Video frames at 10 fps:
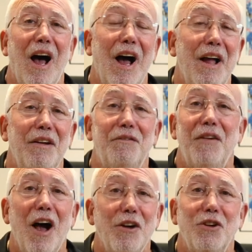I
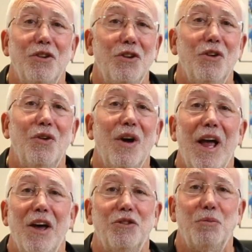value you
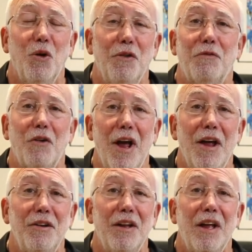as both a
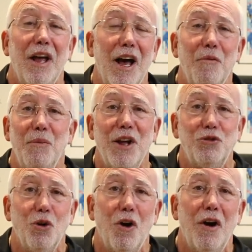friend, a
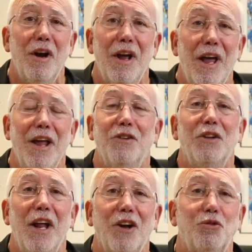mentor, and
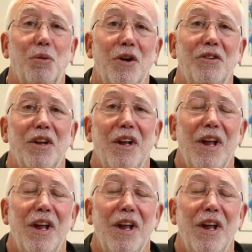as an expert,